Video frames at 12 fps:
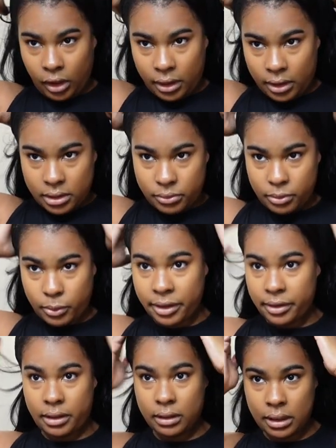I guess we're
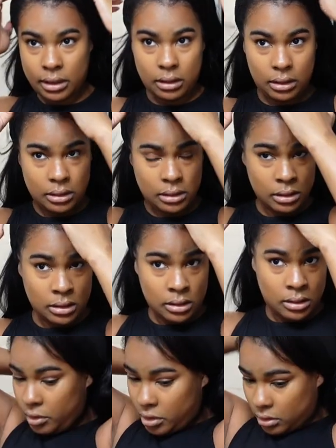wearing it like this.
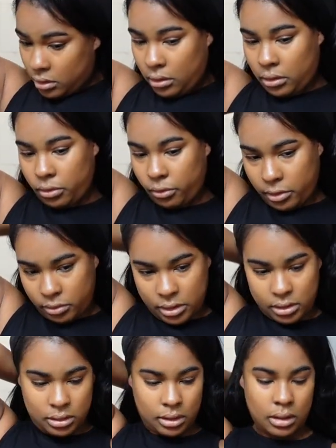We're just gonna throw
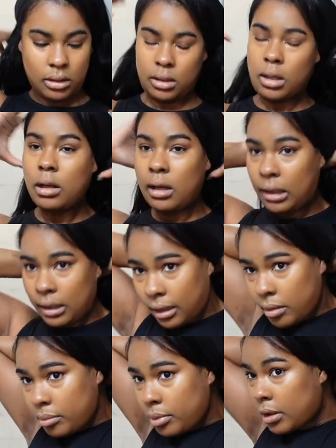this in a clip.
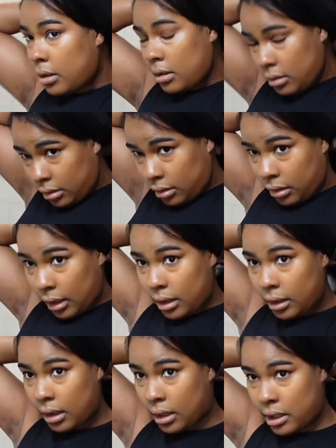
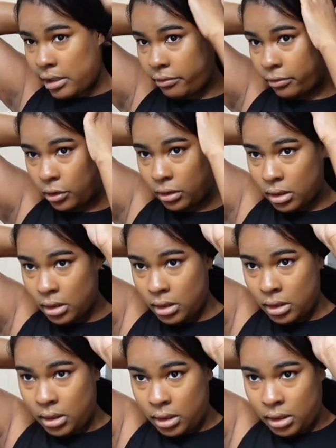Thank God for
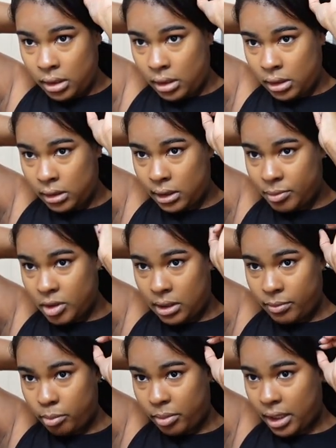clips
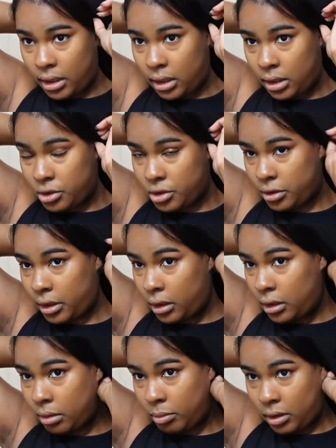coming back in
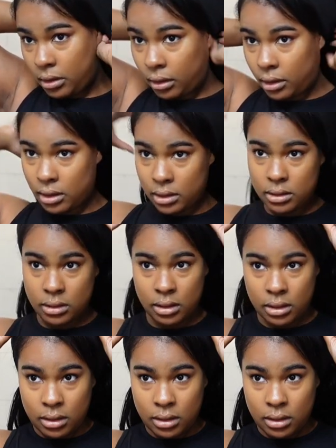trend, because